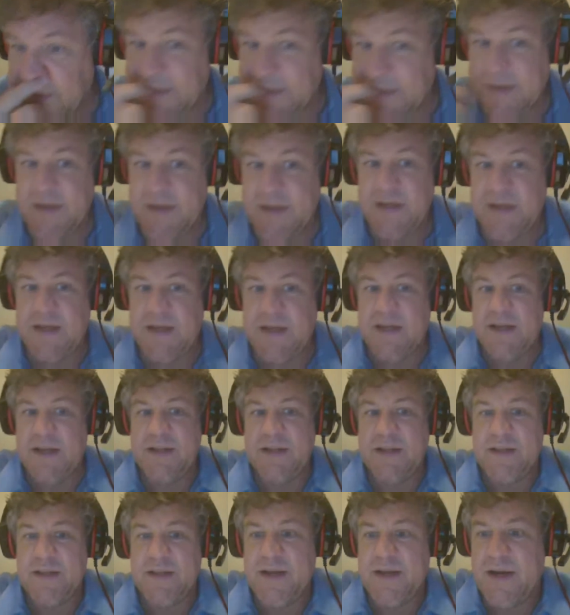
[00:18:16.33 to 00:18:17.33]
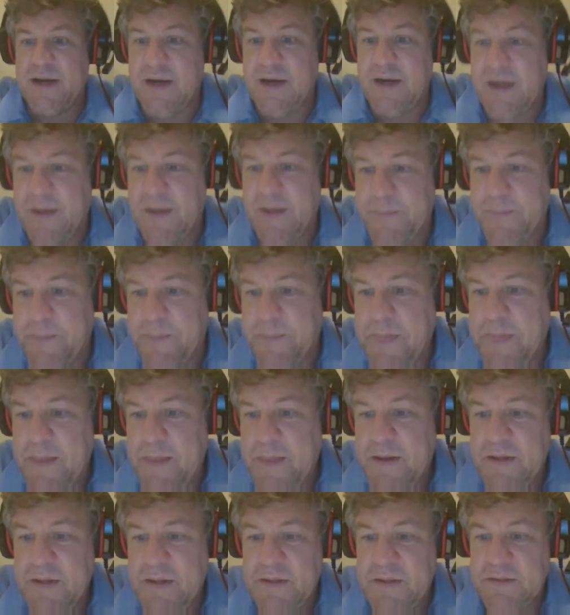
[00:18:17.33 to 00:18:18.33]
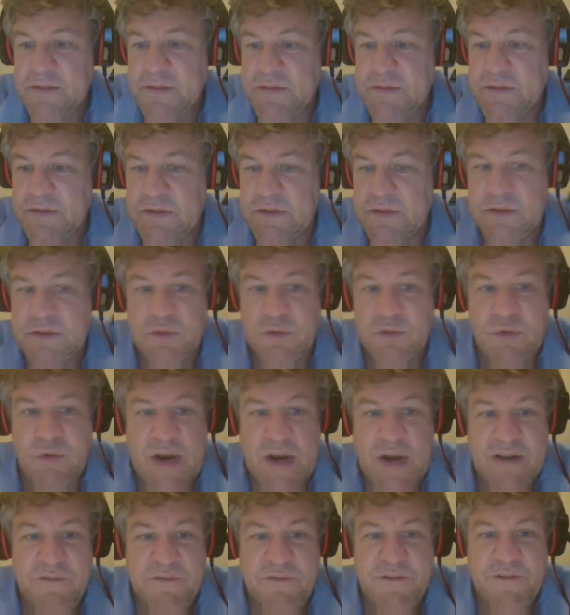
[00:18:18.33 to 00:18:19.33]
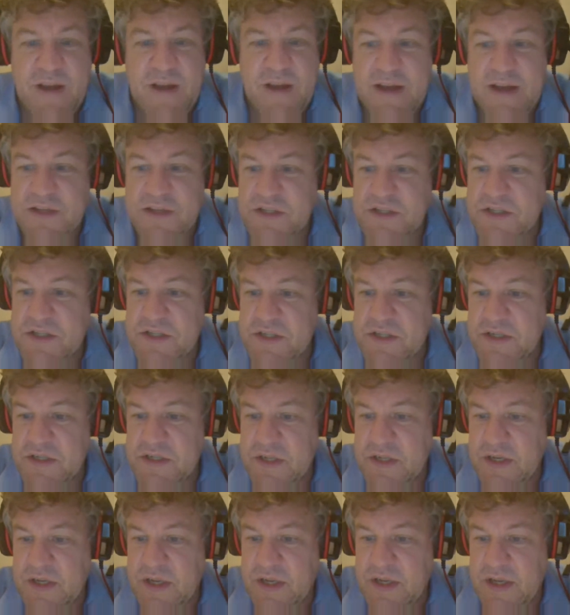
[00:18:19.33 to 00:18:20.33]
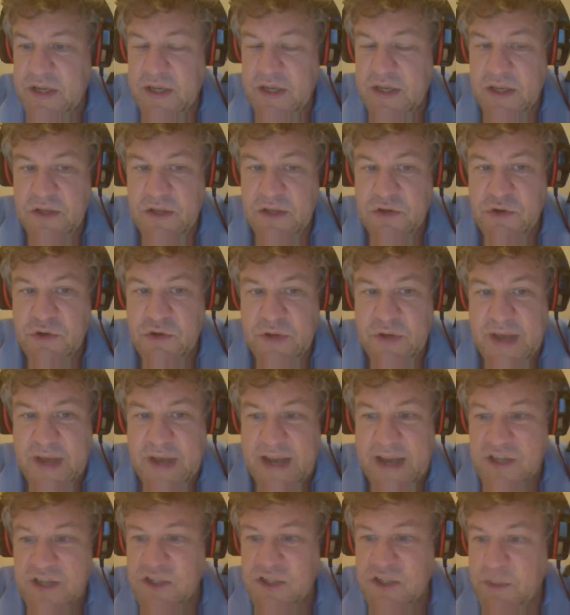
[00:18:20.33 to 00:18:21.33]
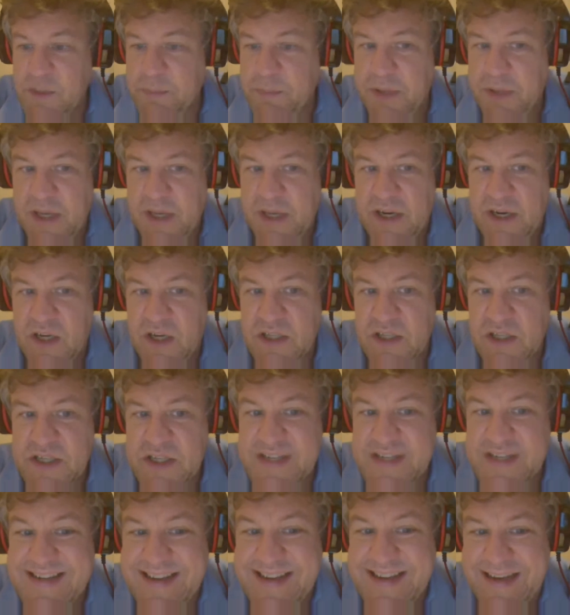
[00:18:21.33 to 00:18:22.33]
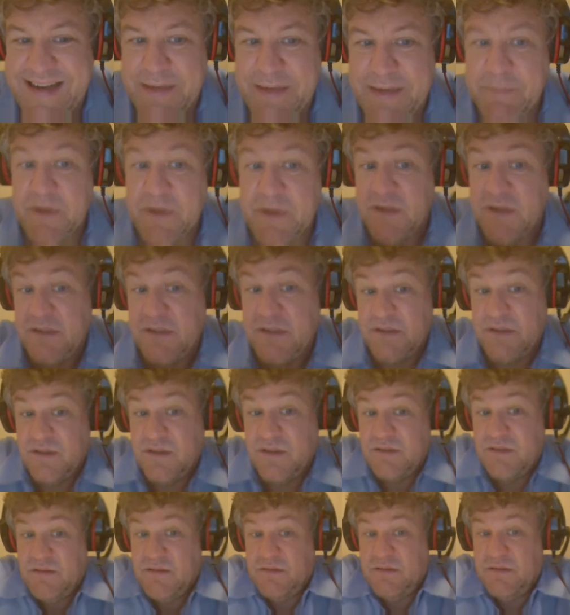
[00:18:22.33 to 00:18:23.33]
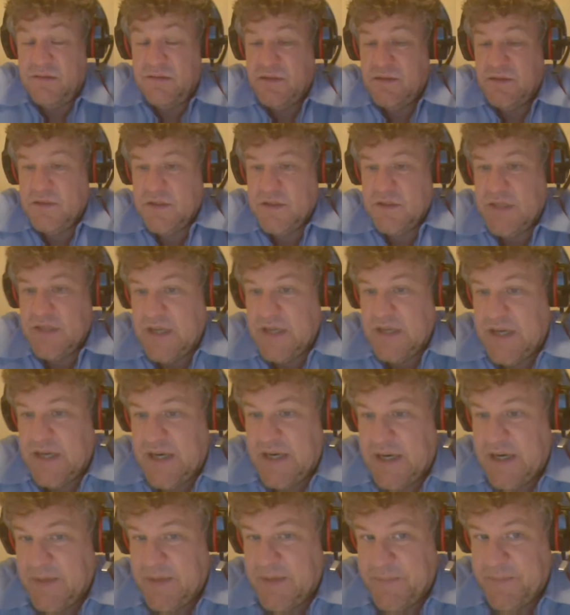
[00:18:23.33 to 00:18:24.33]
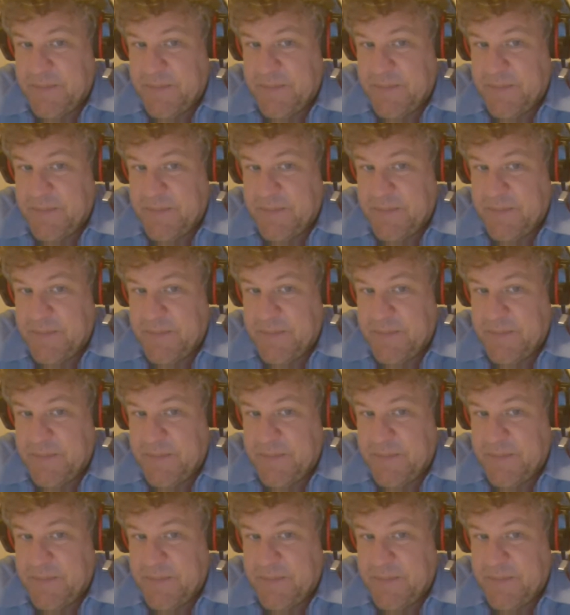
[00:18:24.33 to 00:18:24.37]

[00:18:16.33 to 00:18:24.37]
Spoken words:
And the Wreckfest you can actually play on Steam, the